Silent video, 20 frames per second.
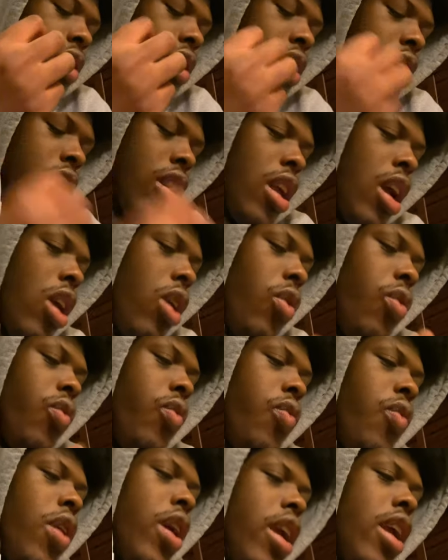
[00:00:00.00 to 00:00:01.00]

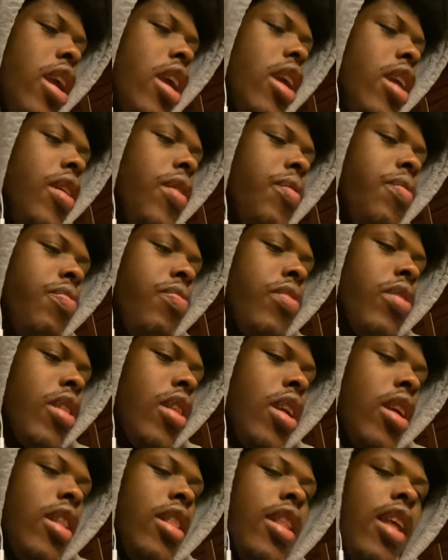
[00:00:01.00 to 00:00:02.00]
that
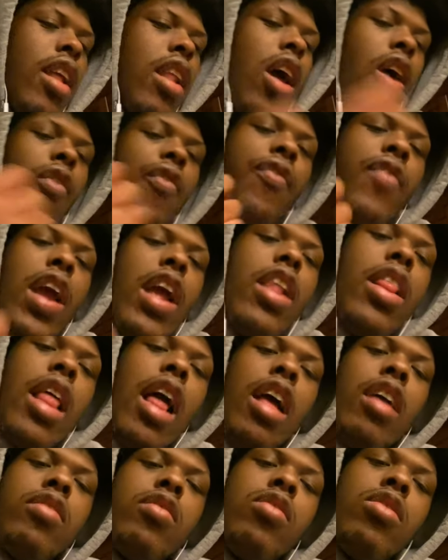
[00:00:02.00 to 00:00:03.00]
our faith
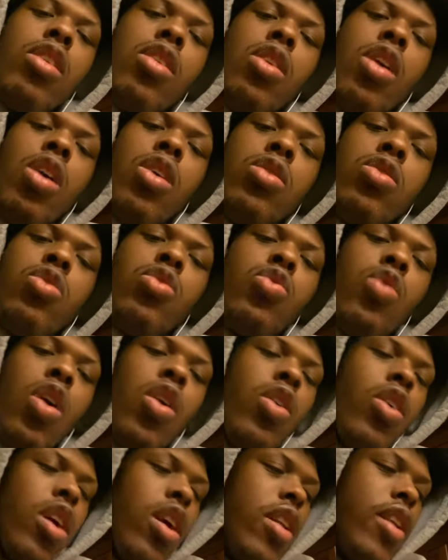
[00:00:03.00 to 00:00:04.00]
has to go
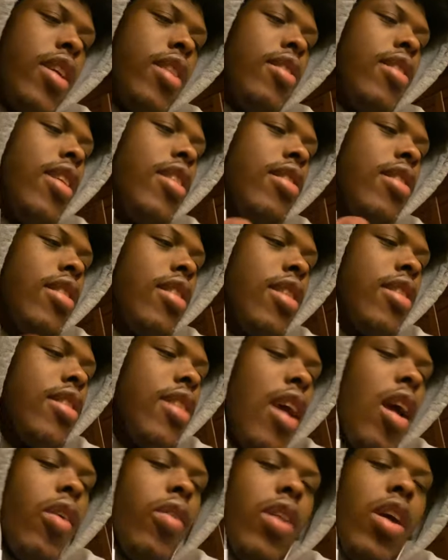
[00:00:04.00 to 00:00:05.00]
stronger. This is the
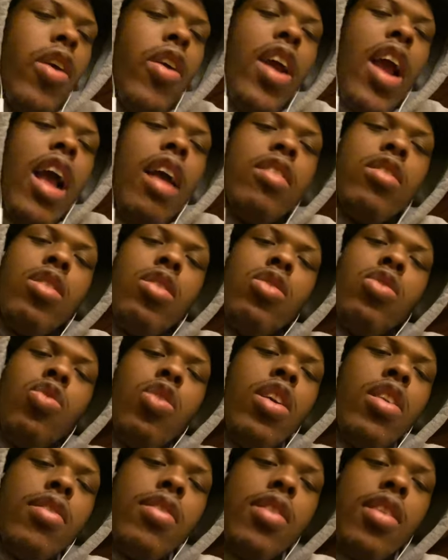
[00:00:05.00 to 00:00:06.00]
time that it has to
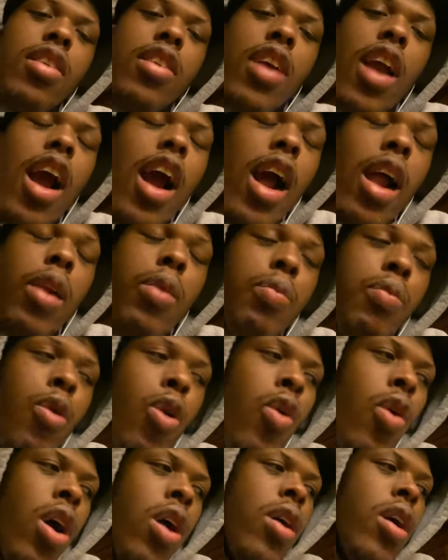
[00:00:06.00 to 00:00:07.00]
trust God
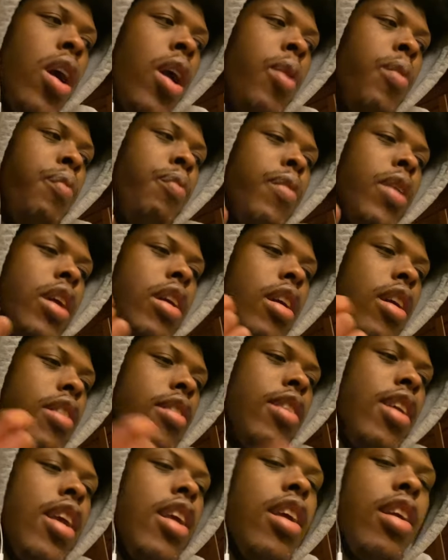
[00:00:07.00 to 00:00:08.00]
more, because
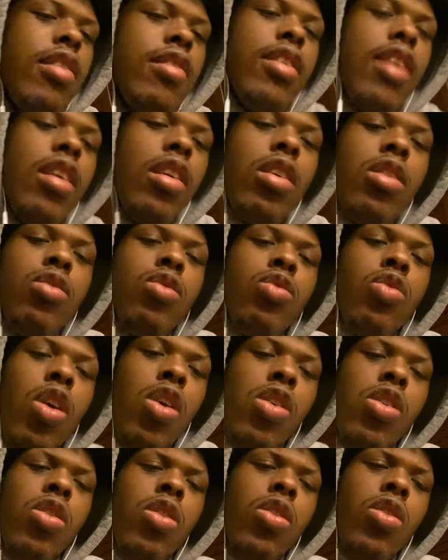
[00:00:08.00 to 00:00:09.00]
He is in
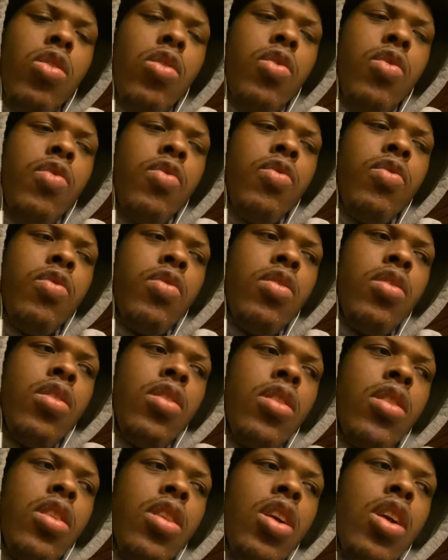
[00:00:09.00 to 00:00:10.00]
control.
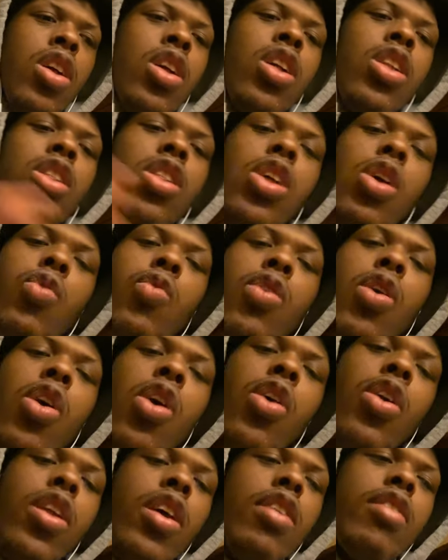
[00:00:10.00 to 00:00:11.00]
The
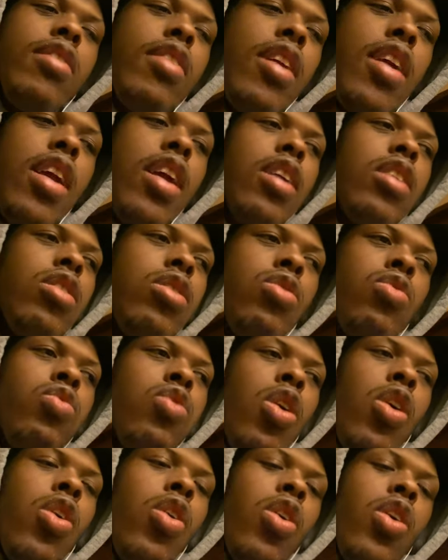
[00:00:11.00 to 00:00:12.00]
world is in
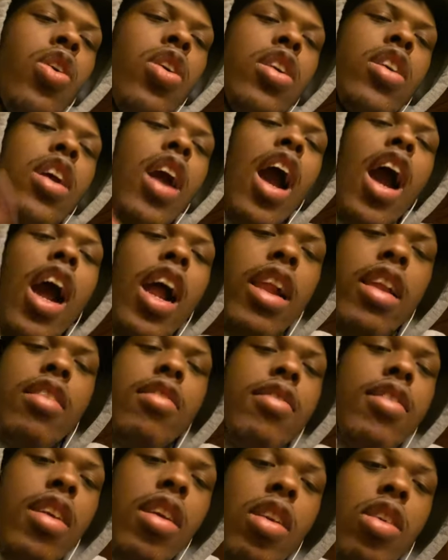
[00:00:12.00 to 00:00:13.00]
control. God
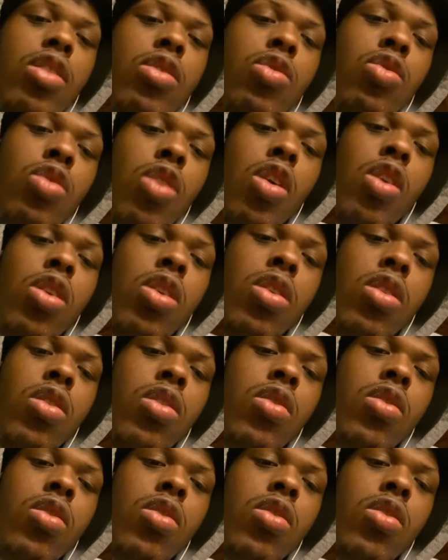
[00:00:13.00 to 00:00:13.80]
is in control.